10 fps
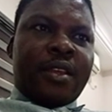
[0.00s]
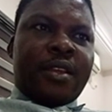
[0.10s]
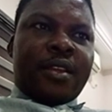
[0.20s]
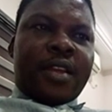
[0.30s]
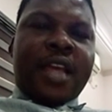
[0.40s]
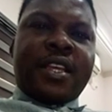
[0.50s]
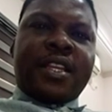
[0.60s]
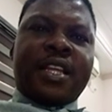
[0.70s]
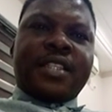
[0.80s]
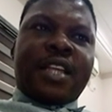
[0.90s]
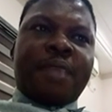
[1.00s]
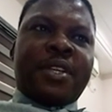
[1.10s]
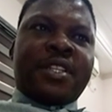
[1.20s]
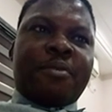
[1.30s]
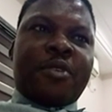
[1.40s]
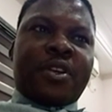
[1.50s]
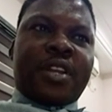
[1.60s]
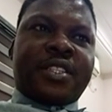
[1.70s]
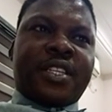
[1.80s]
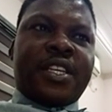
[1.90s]
Now, in an Islamic
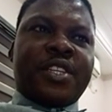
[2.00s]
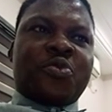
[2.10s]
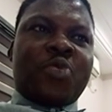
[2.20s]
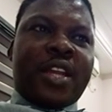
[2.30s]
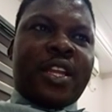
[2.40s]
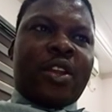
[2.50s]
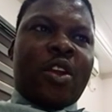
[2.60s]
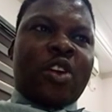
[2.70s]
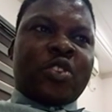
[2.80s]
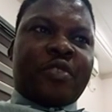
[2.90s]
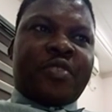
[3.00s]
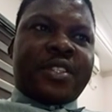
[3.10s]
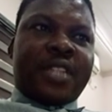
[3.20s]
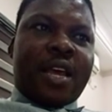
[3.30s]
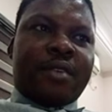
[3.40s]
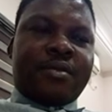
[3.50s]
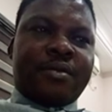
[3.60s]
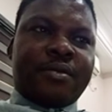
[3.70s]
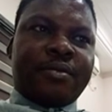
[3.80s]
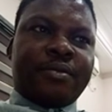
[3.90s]
democracy is where the laws of Islam
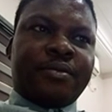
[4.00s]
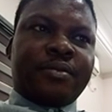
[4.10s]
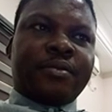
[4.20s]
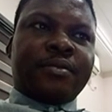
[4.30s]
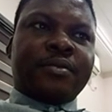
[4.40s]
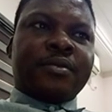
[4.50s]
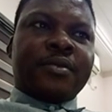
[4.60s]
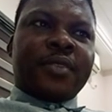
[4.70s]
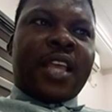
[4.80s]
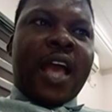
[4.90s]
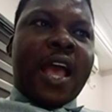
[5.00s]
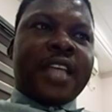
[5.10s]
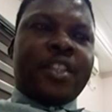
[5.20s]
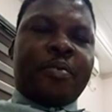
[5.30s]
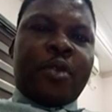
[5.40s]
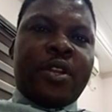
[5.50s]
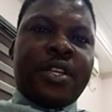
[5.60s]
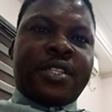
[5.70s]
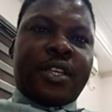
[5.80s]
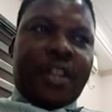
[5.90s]
guide the
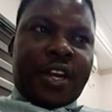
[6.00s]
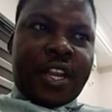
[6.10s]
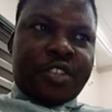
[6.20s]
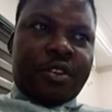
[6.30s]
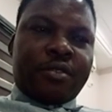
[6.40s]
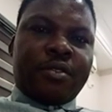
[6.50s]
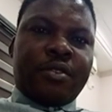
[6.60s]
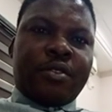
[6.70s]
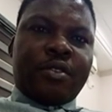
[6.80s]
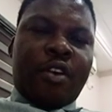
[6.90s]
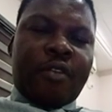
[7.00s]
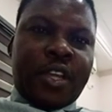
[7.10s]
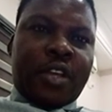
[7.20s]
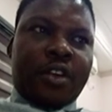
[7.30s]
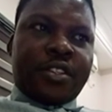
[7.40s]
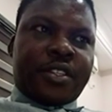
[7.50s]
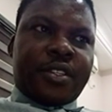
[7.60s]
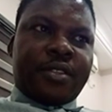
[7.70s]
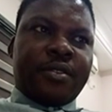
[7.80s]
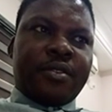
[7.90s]
policy creation of the country.
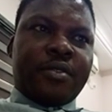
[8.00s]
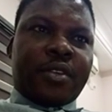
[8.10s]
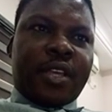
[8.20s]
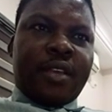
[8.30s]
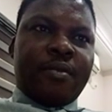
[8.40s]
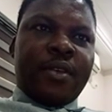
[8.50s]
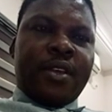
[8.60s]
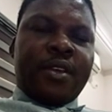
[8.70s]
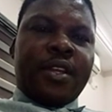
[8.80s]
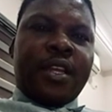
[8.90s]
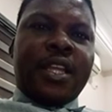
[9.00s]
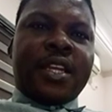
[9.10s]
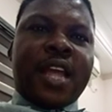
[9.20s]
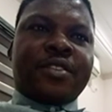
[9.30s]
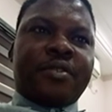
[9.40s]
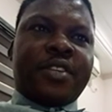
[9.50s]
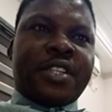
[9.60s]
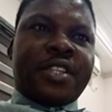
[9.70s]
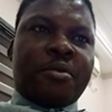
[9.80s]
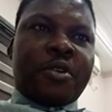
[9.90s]
Okay? The leaders of this
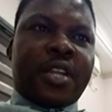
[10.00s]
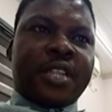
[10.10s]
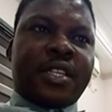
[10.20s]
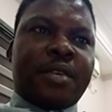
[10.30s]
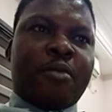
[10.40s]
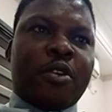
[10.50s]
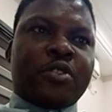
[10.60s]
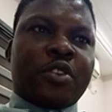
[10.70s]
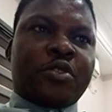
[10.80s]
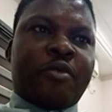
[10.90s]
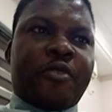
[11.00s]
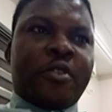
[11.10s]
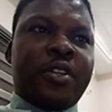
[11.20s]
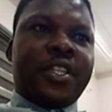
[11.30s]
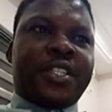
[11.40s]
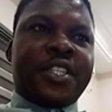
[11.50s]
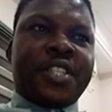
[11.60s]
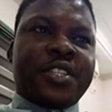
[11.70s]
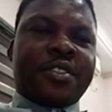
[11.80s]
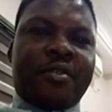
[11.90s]
democracy must also follow the
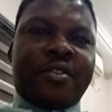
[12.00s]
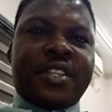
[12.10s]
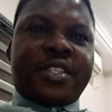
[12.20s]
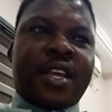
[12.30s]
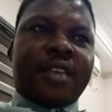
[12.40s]
teachings of Islam.